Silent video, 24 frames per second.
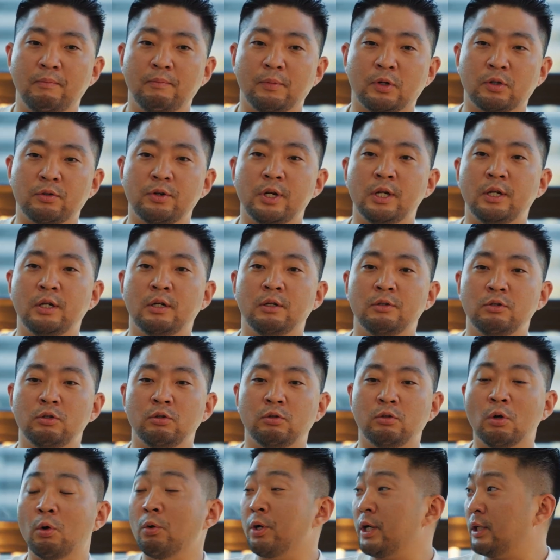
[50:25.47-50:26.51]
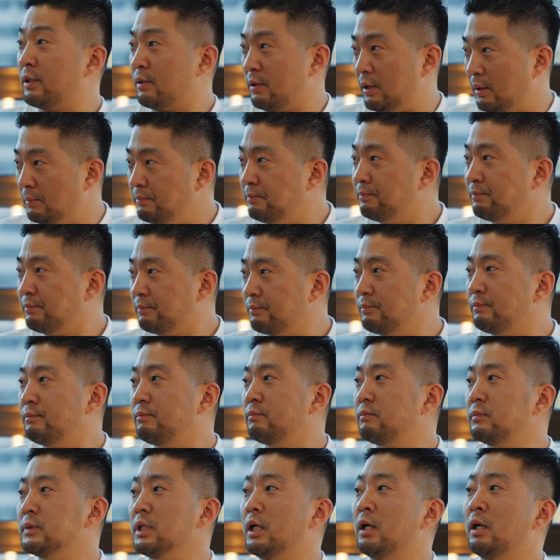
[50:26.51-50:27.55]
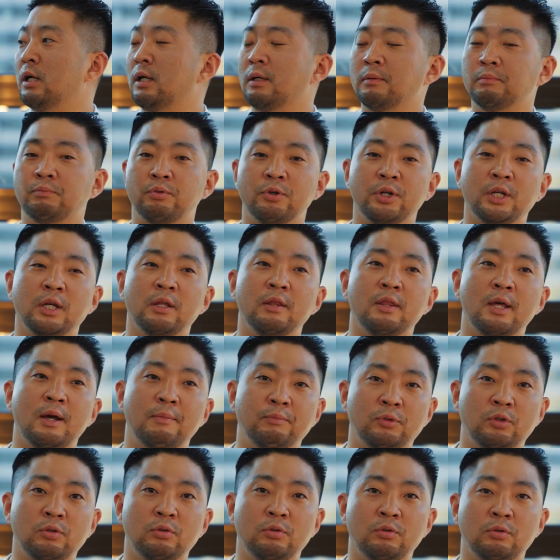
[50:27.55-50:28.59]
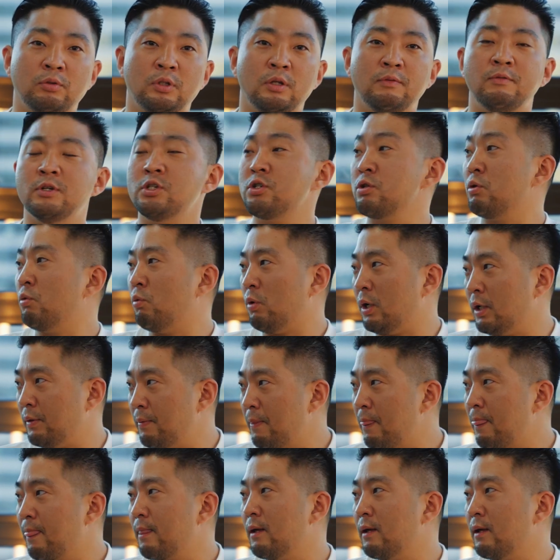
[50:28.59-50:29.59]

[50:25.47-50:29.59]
created a new Dota team, bringing them to Division 1.